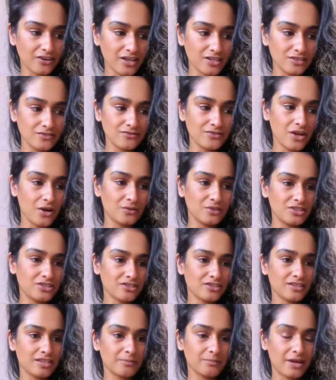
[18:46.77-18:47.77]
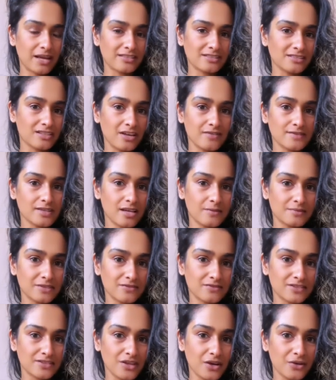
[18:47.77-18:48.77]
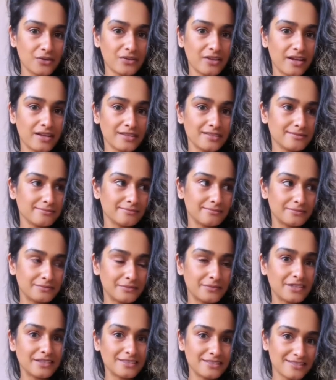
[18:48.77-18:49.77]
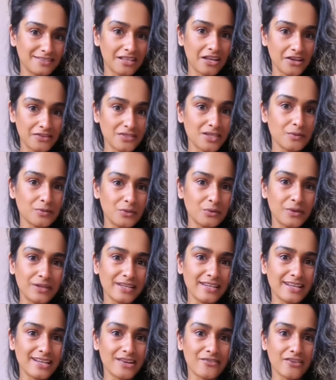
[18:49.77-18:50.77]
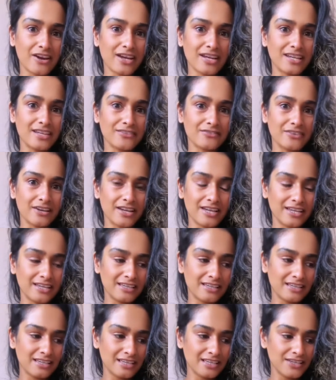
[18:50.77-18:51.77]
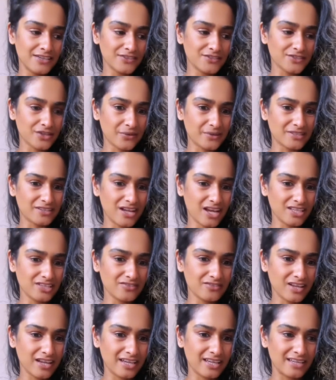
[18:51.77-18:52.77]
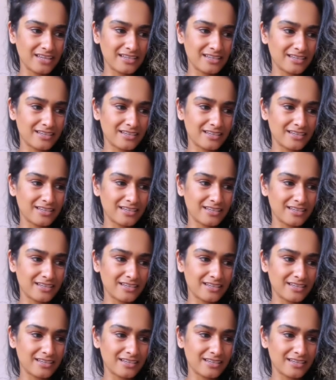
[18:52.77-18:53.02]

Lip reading: You've known each other in past lifetimes. If so, then this is a lifetime you want to get it right, right? So it's kind of like,